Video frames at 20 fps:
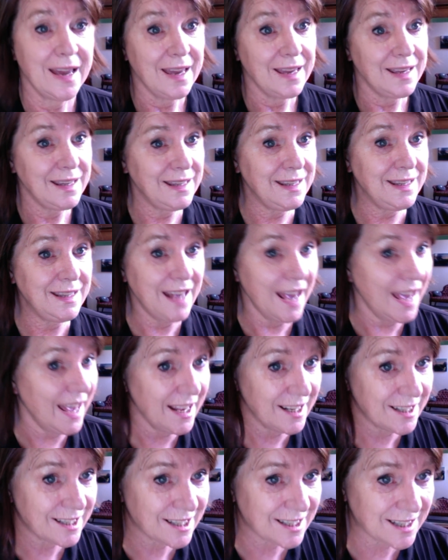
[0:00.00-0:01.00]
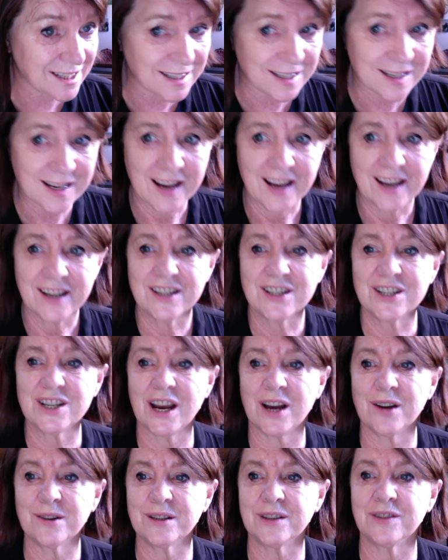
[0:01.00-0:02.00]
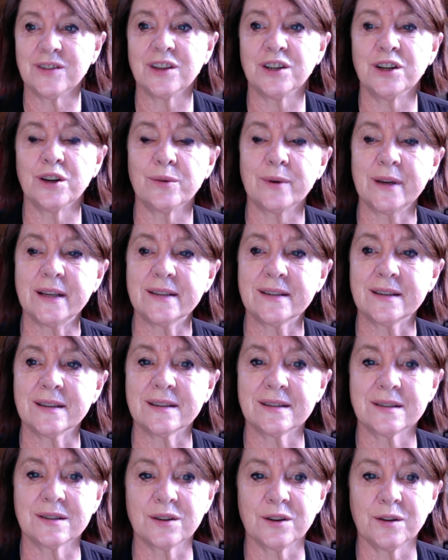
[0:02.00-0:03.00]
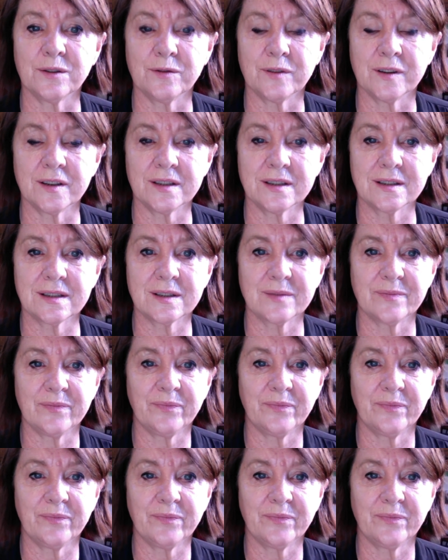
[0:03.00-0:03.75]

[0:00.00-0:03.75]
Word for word: Yes! shouted the Noesis surfers.